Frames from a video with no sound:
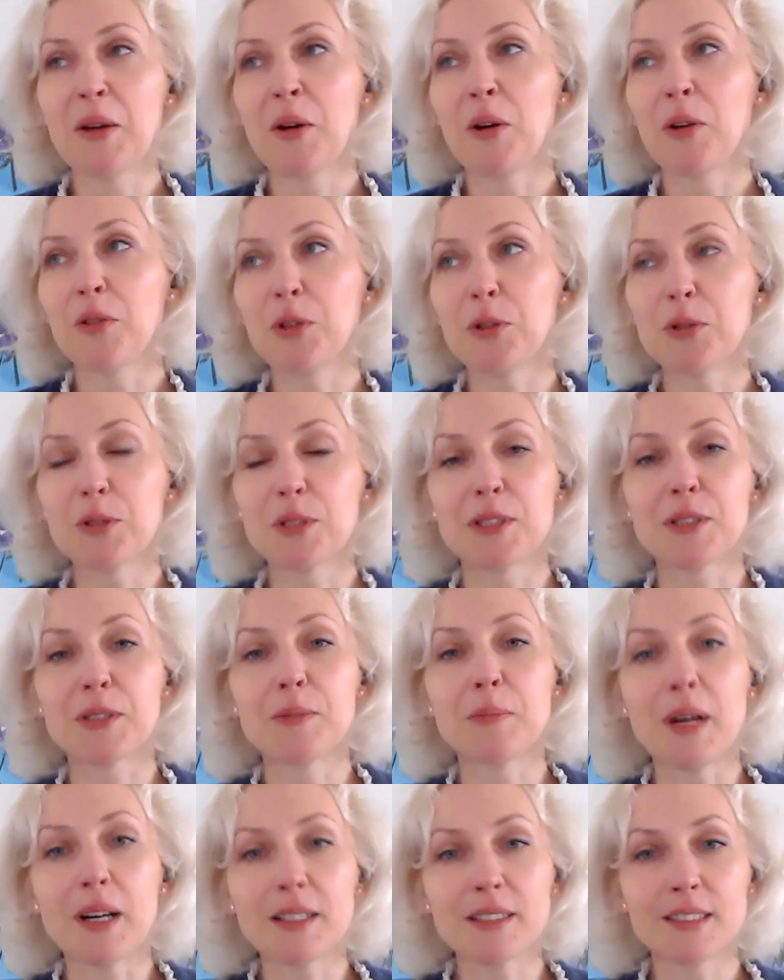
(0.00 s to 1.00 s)
of users
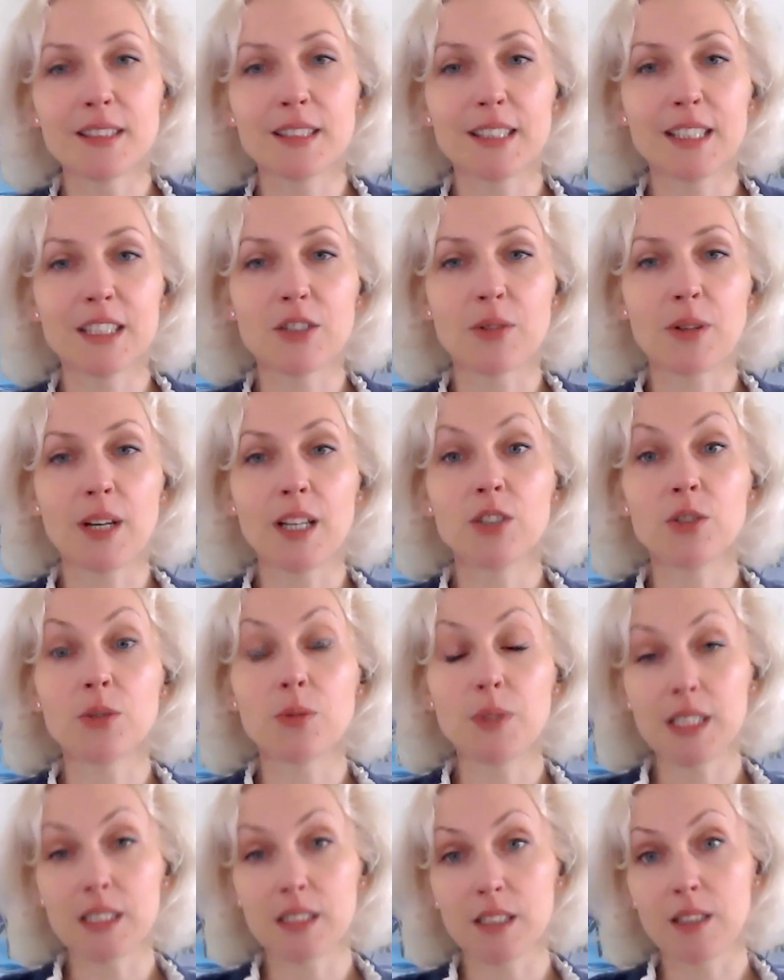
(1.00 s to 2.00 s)
monthly trying to
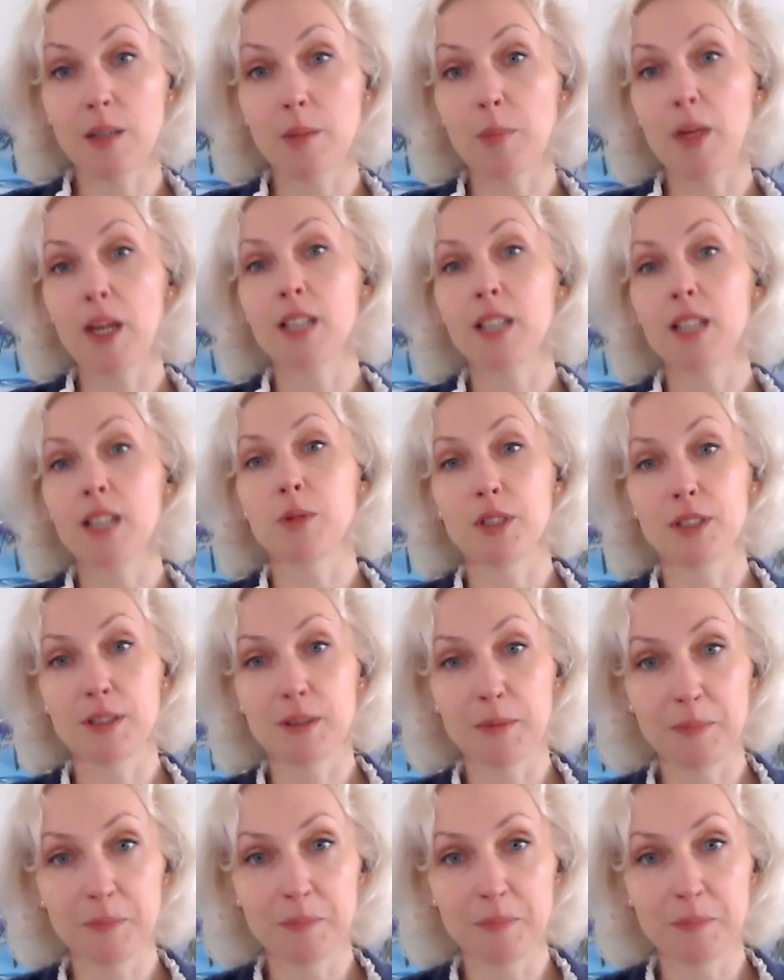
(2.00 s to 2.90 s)
reset their passwords,